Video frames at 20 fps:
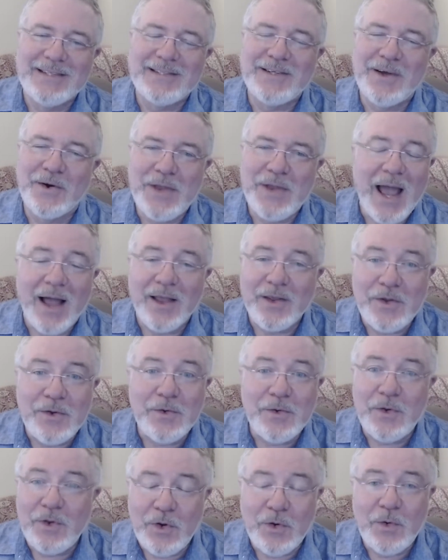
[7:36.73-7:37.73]
And so, yeah,
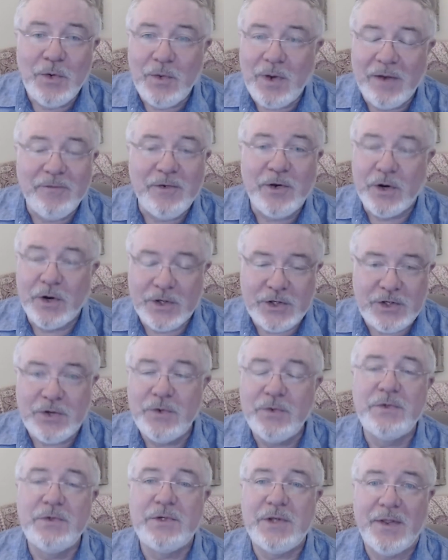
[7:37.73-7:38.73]
if you're
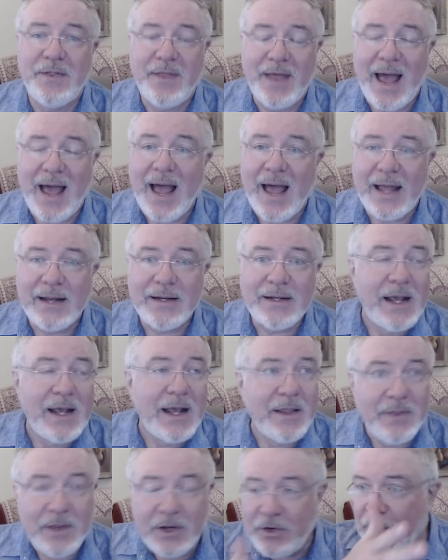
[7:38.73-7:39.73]
attuned to that,
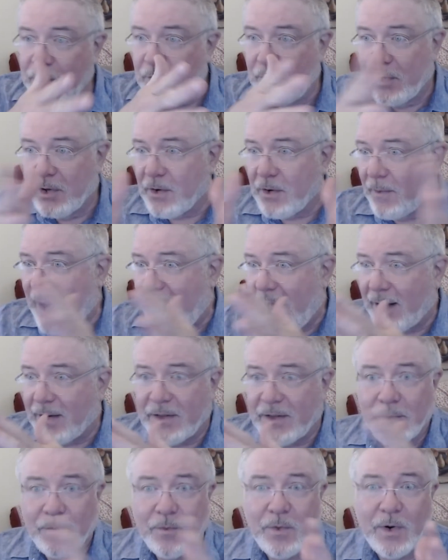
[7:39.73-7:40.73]
then you look
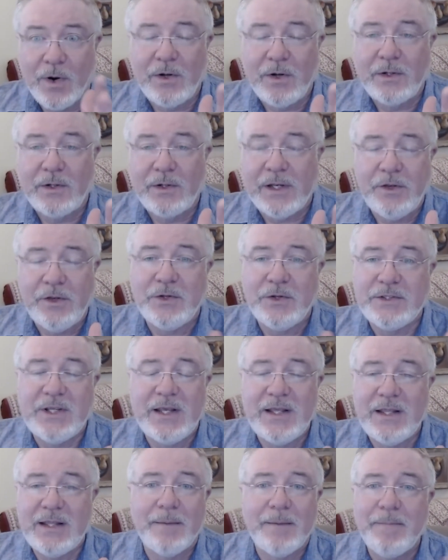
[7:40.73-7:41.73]
around in the world and you
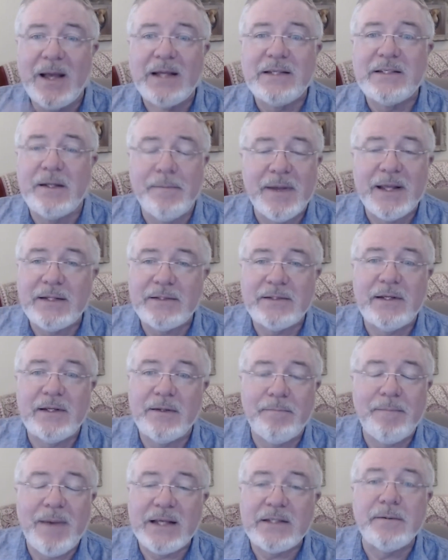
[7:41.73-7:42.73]
see the
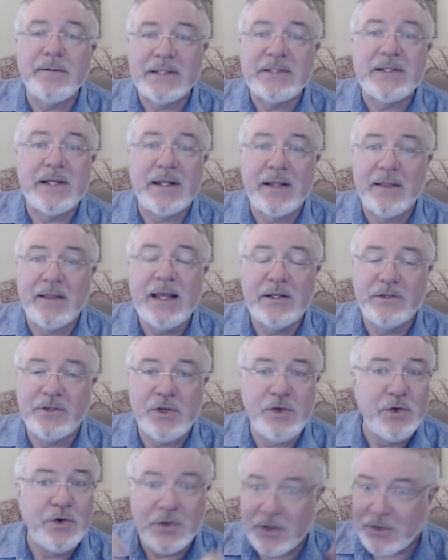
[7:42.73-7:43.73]
pessimistic
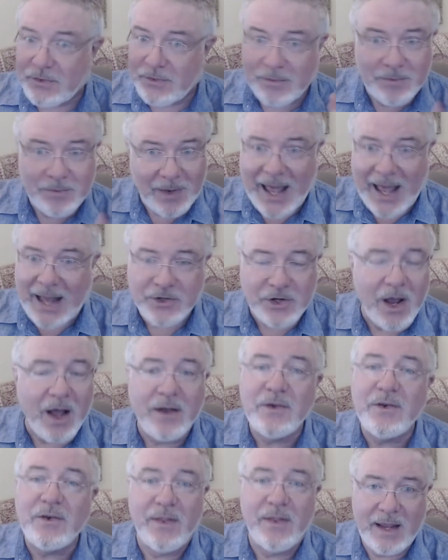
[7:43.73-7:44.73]
things, and you just latch
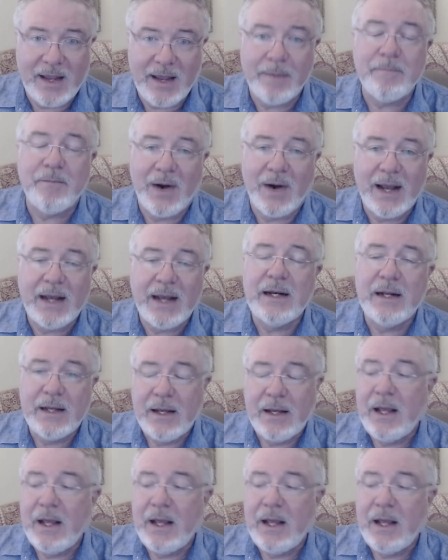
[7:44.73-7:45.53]
onto them, right?